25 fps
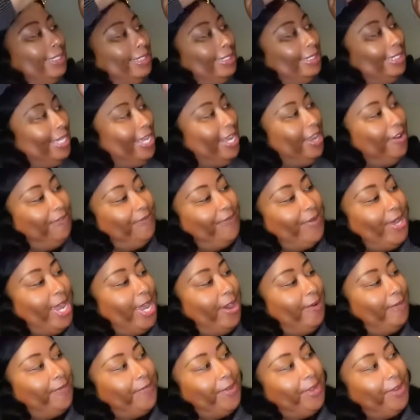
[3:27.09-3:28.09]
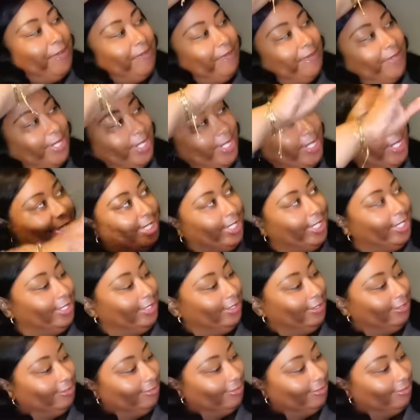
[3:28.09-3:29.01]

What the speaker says: Team FabFitFun.